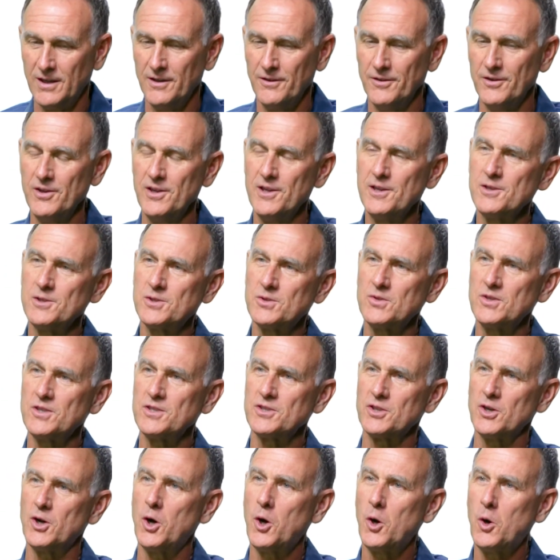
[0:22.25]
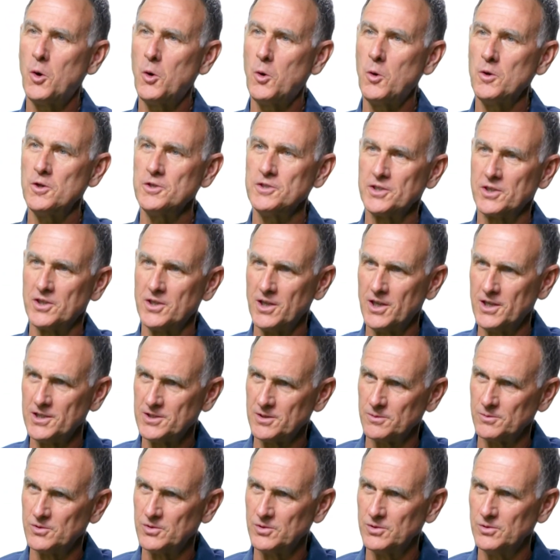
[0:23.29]
The industry as a whole is
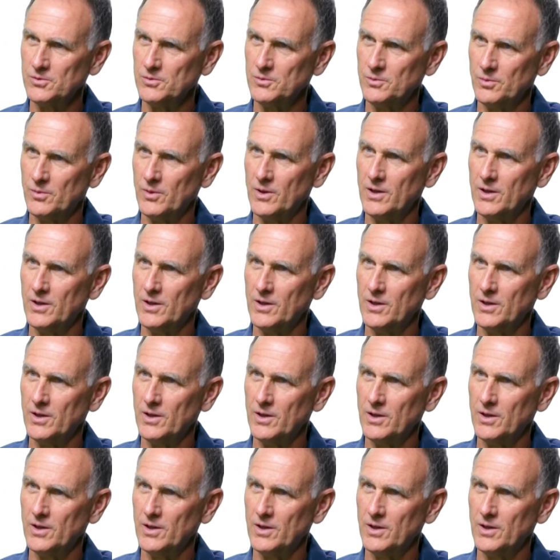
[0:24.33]
accustomed to